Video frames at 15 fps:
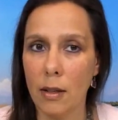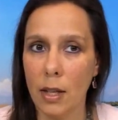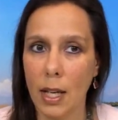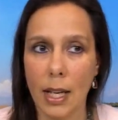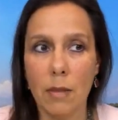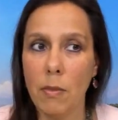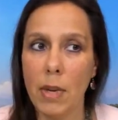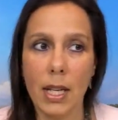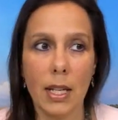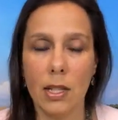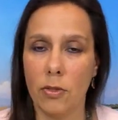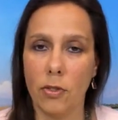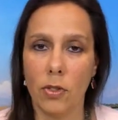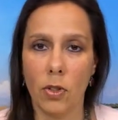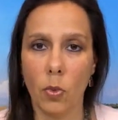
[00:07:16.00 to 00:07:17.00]
in many
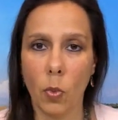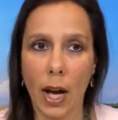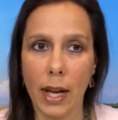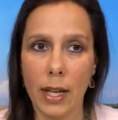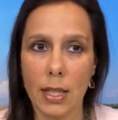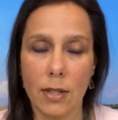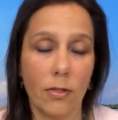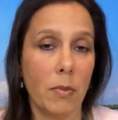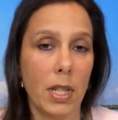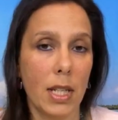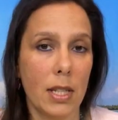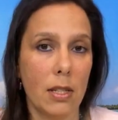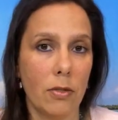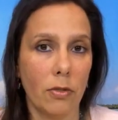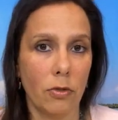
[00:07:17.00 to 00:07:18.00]
different ways, for many
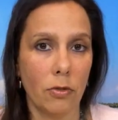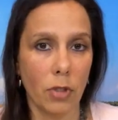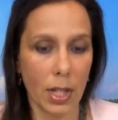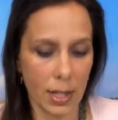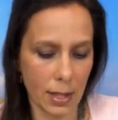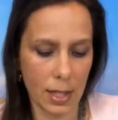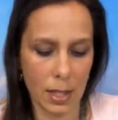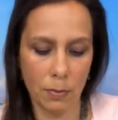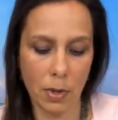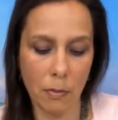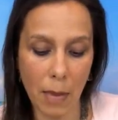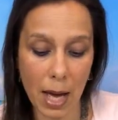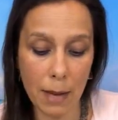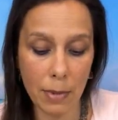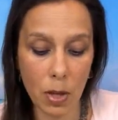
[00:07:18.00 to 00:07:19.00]
different reasons, but
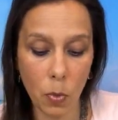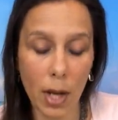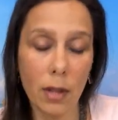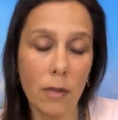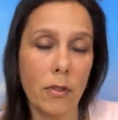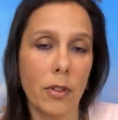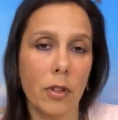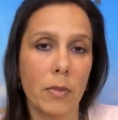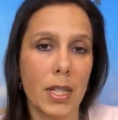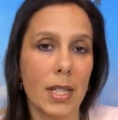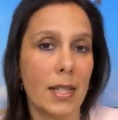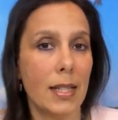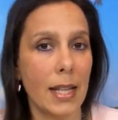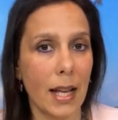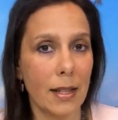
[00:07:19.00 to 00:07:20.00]
maybe one of them that
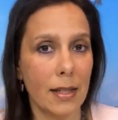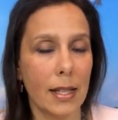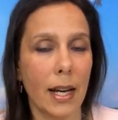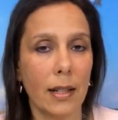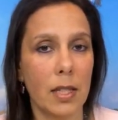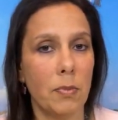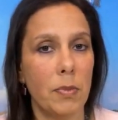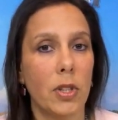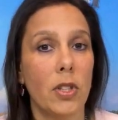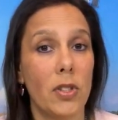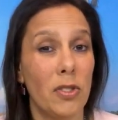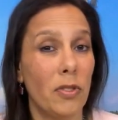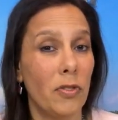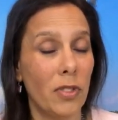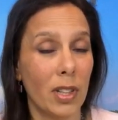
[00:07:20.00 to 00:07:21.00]
stands out is because
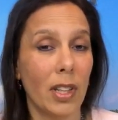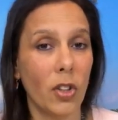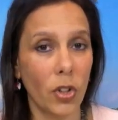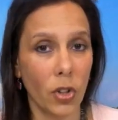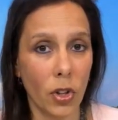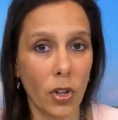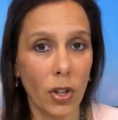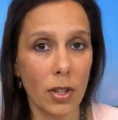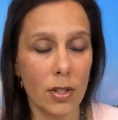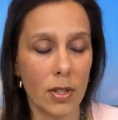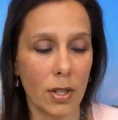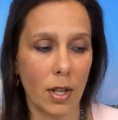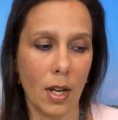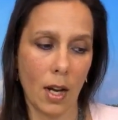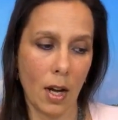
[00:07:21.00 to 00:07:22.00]
you're feeling hurt
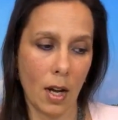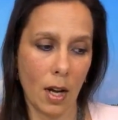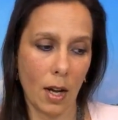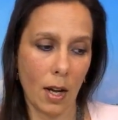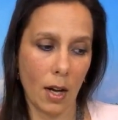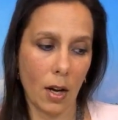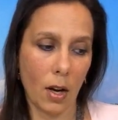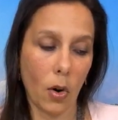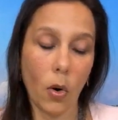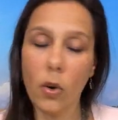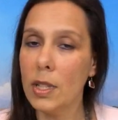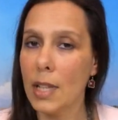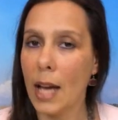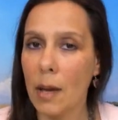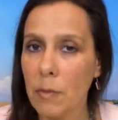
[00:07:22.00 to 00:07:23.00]
or
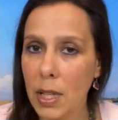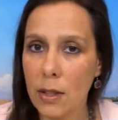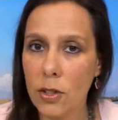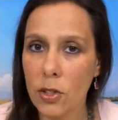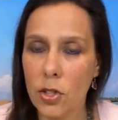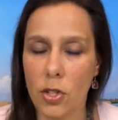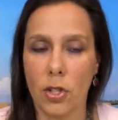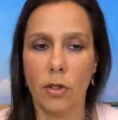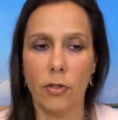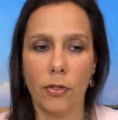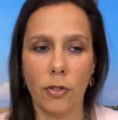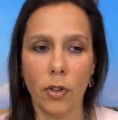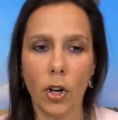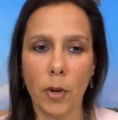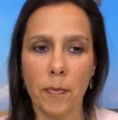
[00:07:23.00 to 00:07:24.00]
damaged
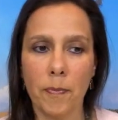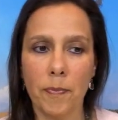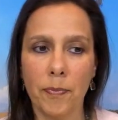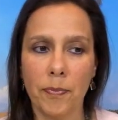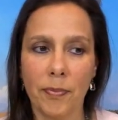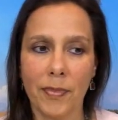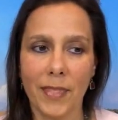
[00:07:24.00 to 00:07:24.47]
from